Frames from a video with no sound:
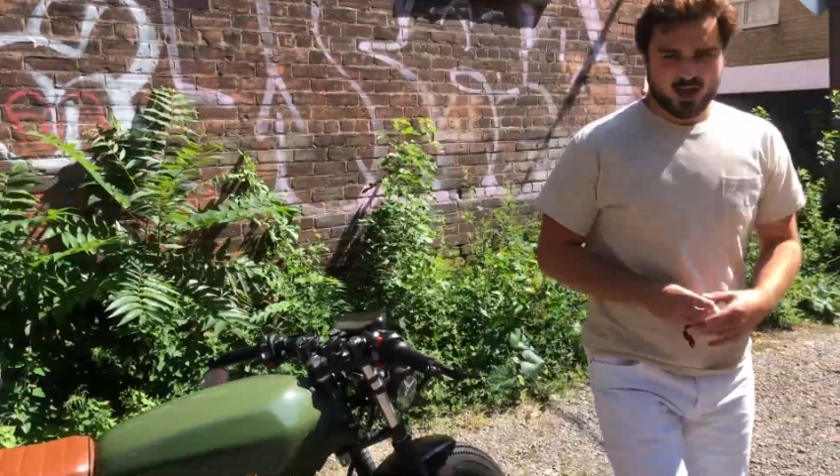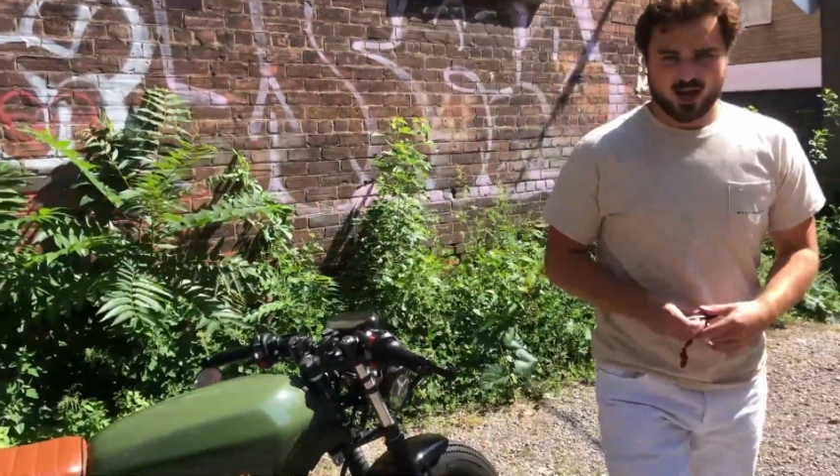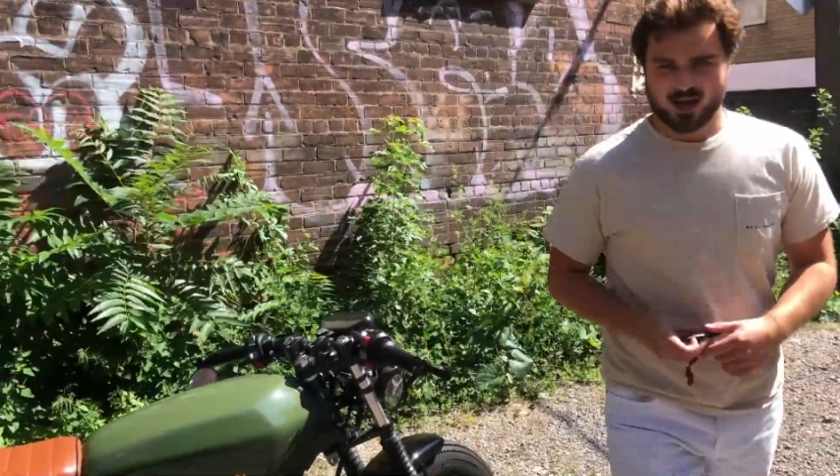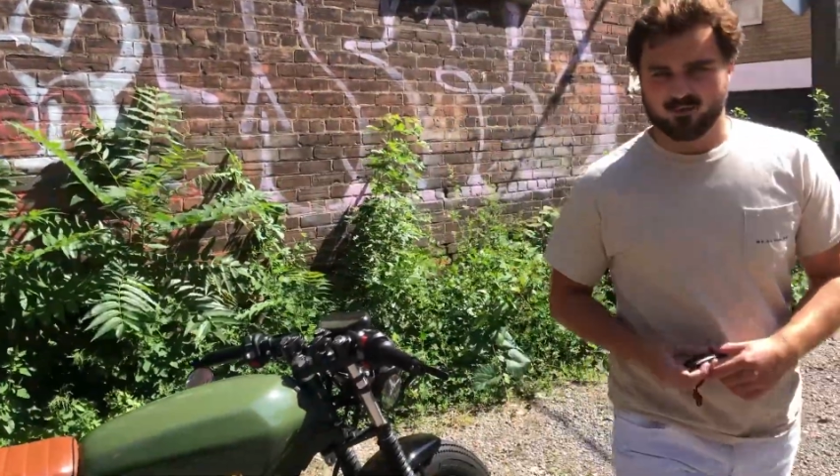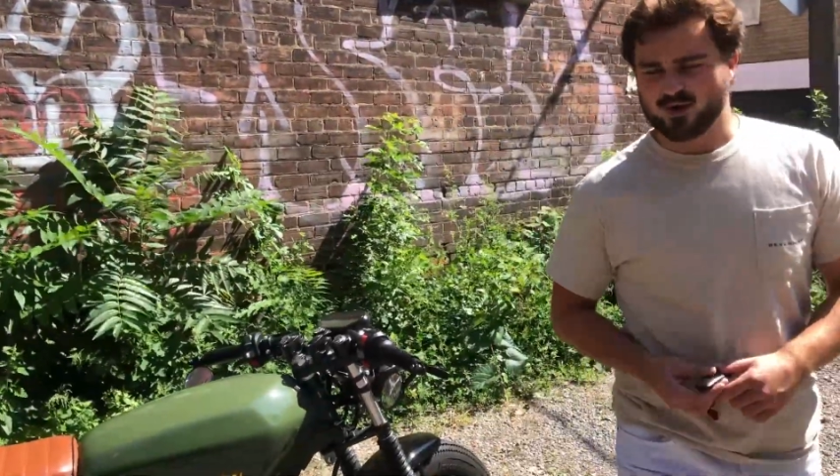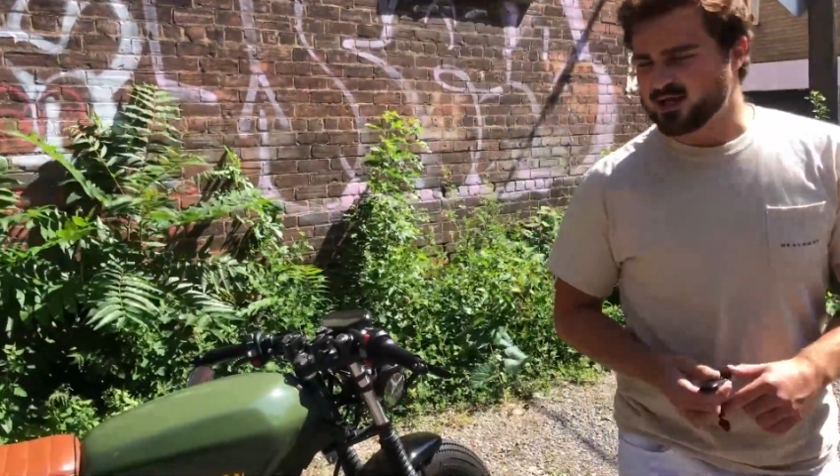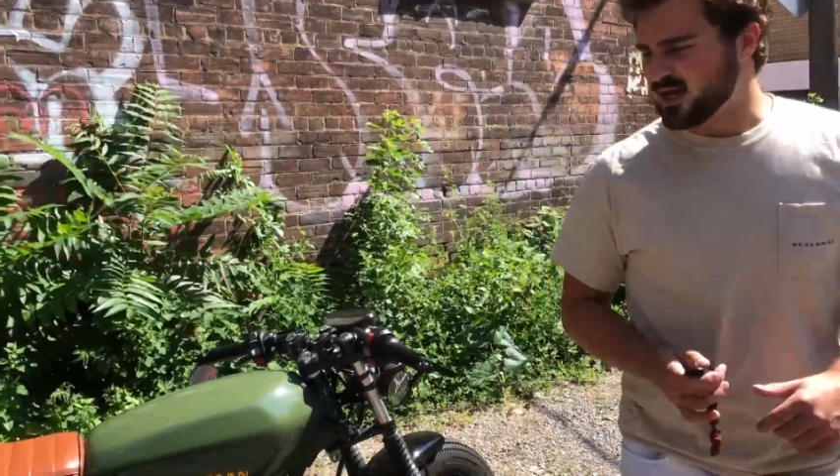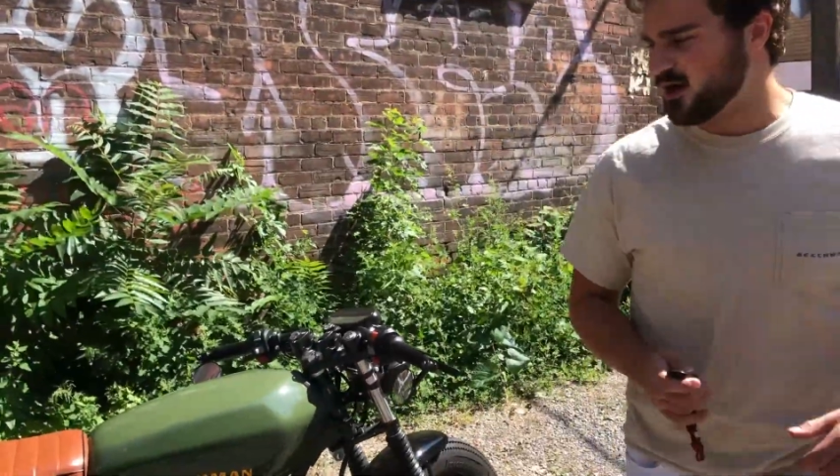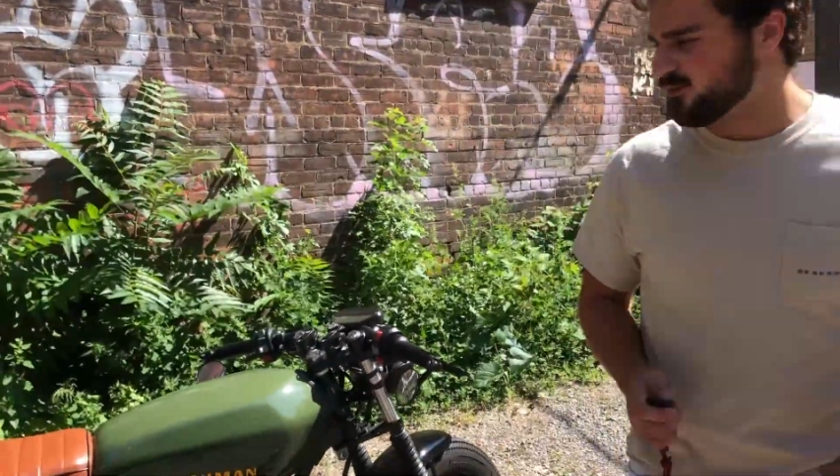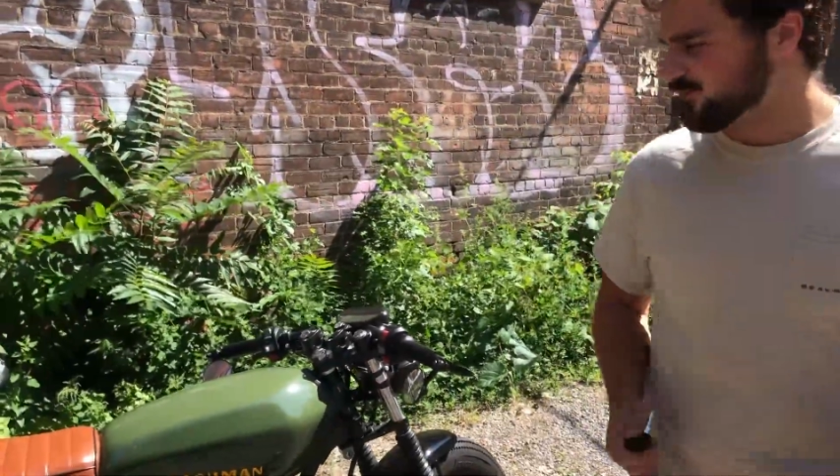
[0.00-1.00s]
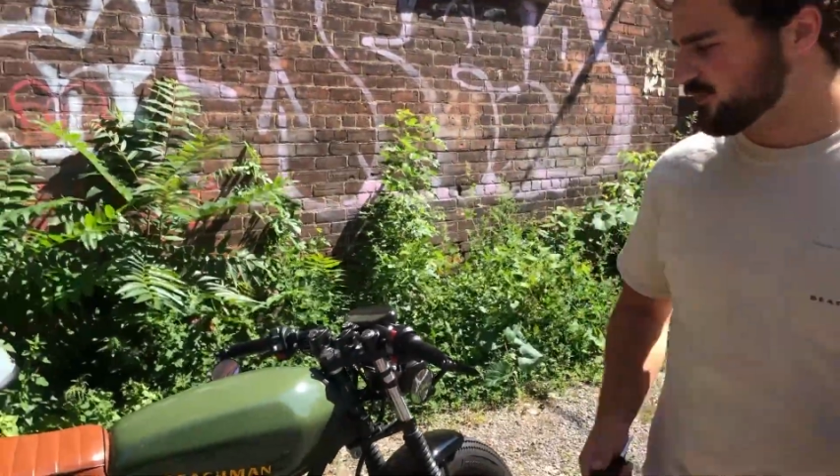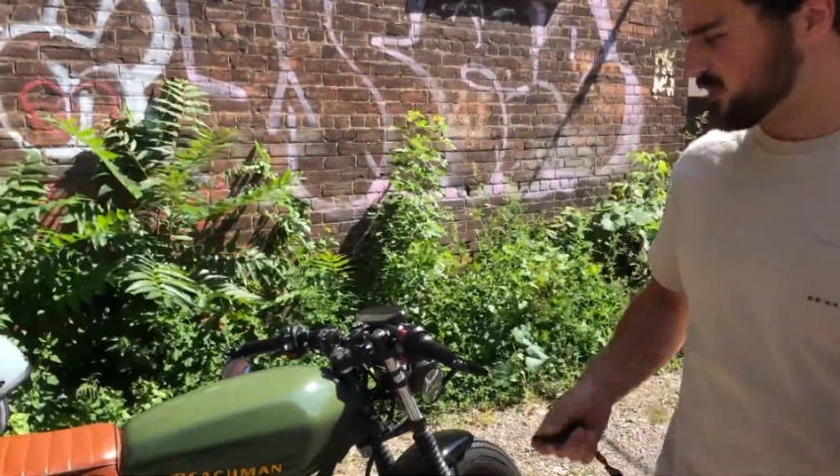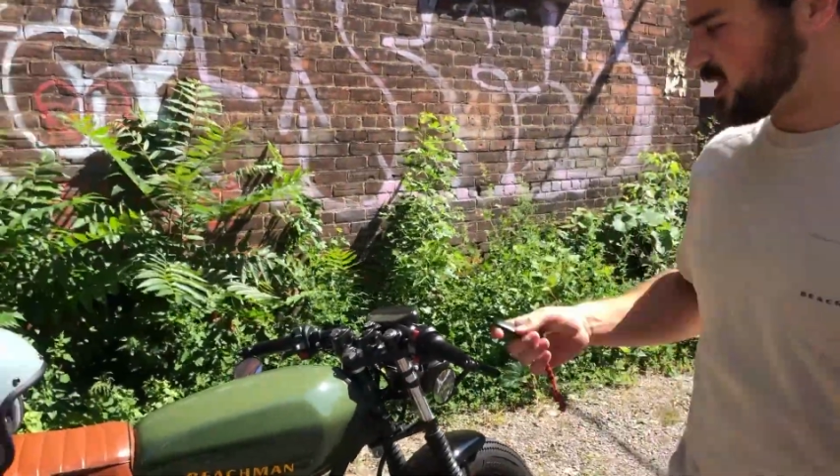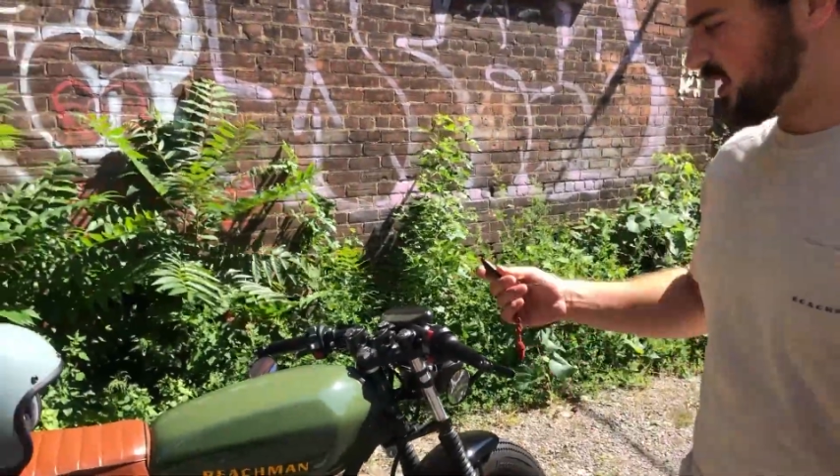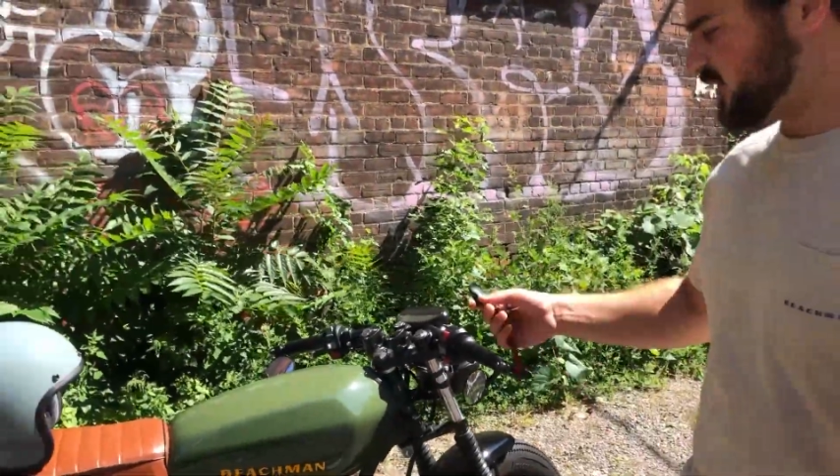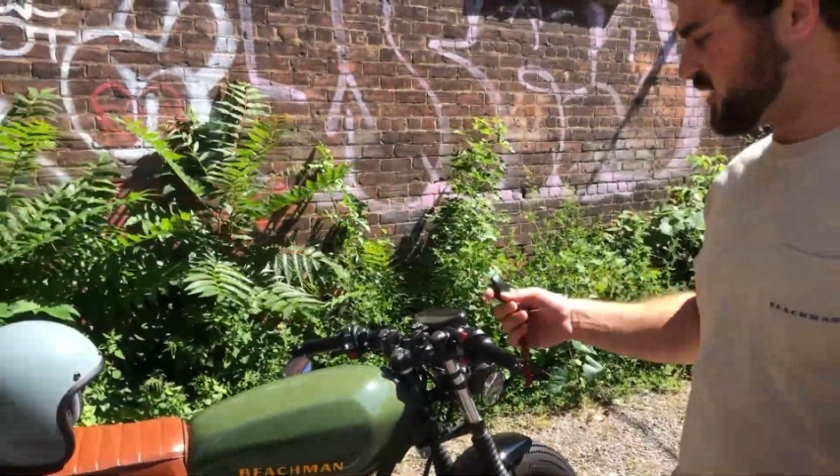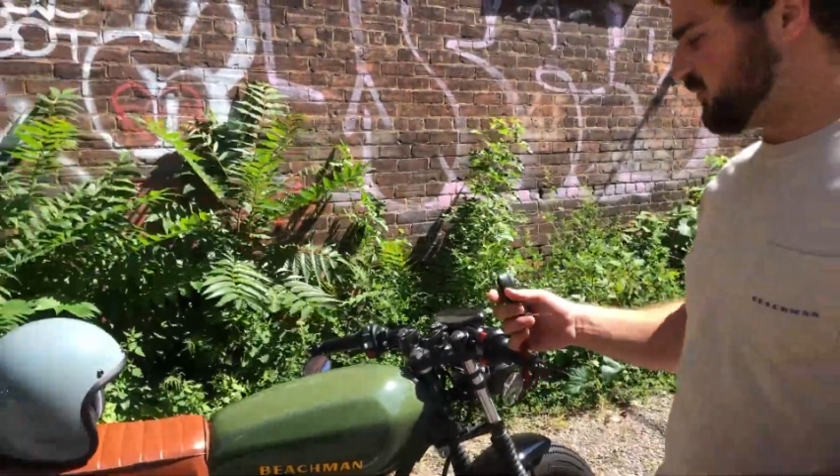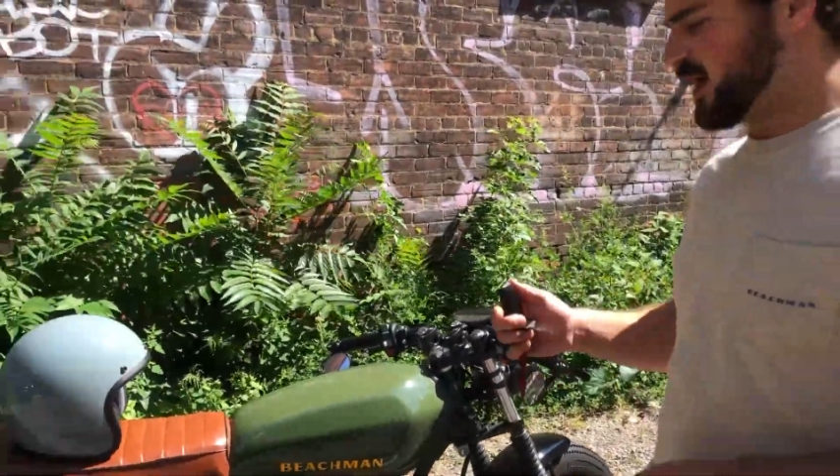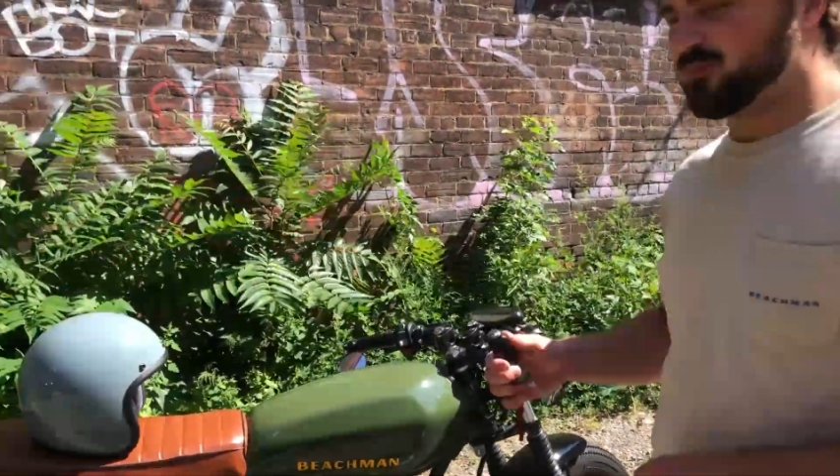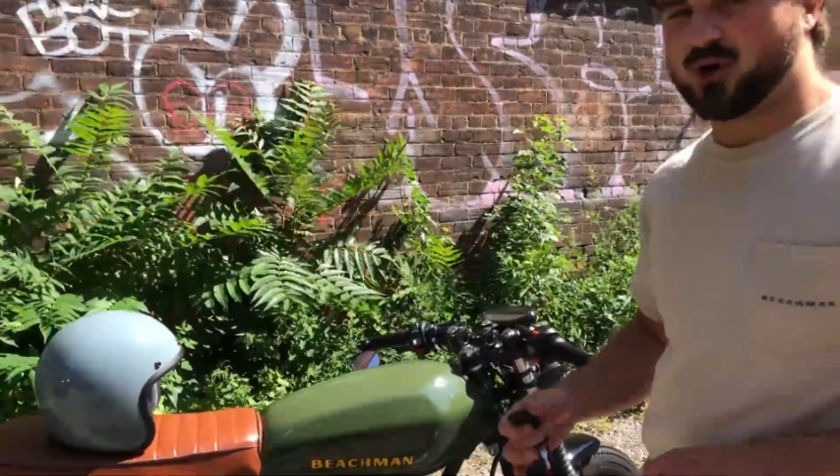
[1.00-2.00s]
right now, I've got the
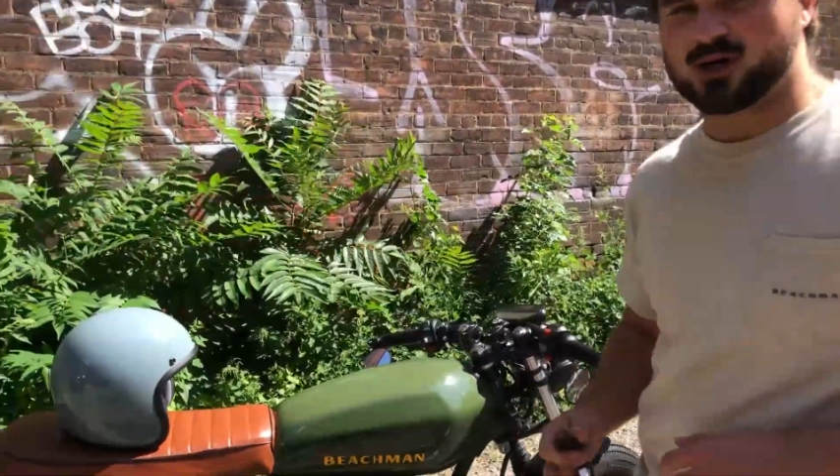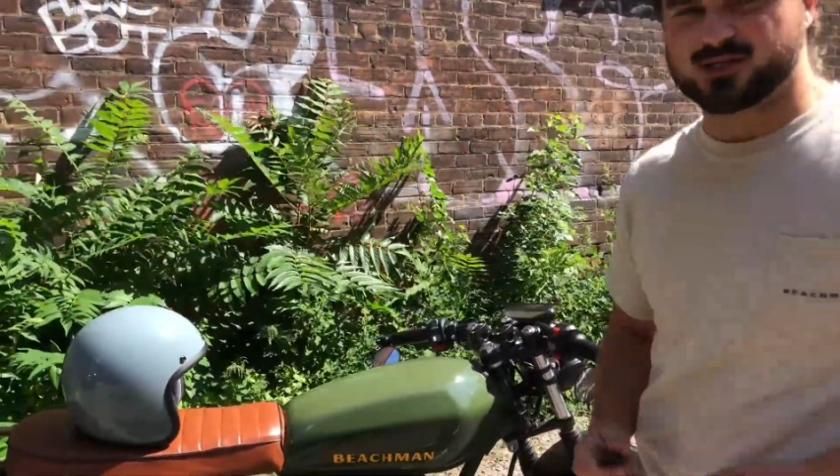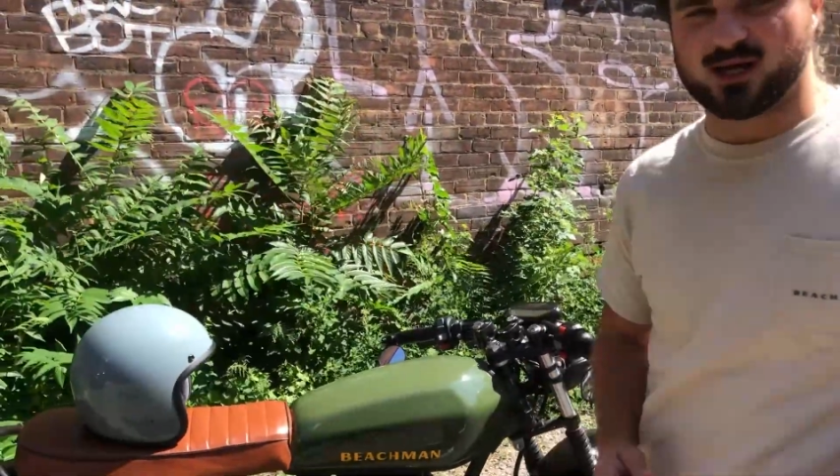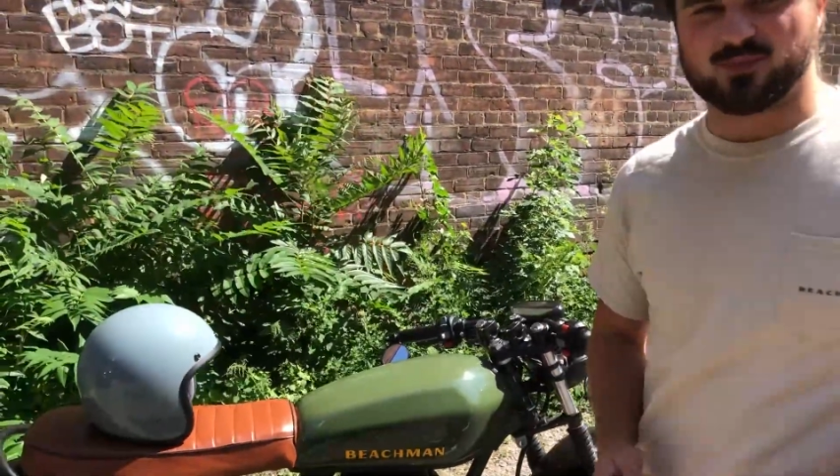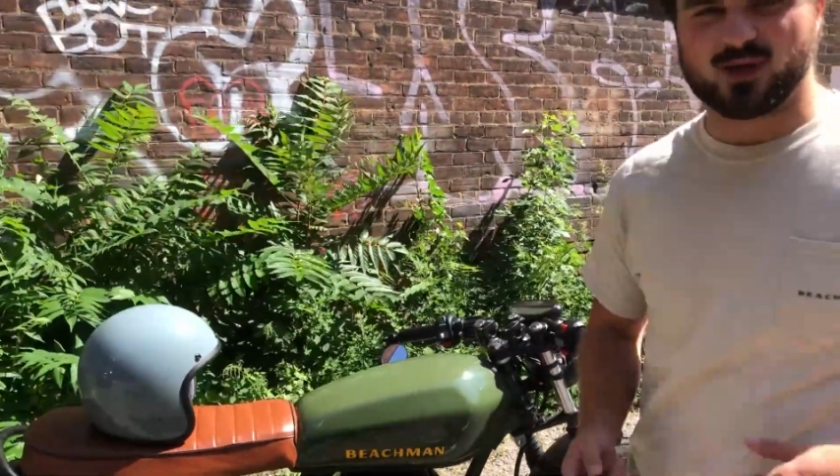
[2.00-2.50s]
bike parked up,